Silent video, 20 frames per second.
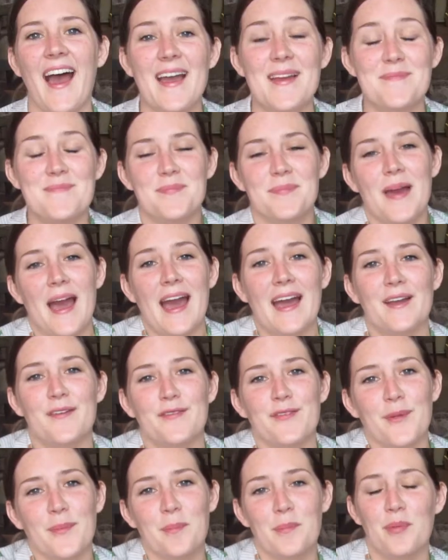I'm back
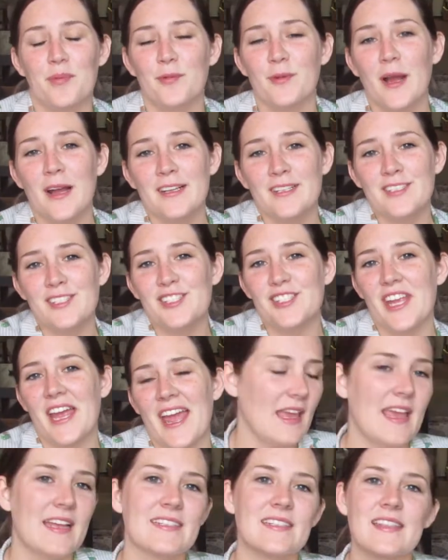from brunch,
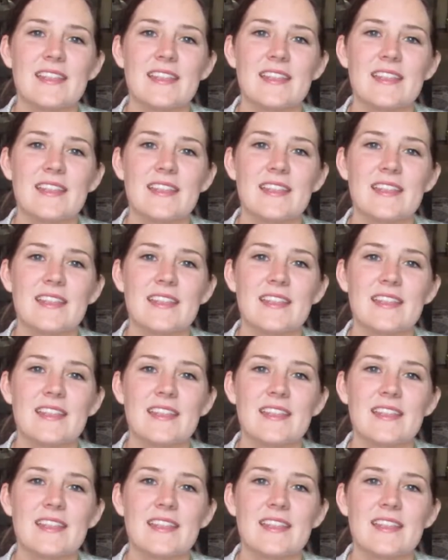and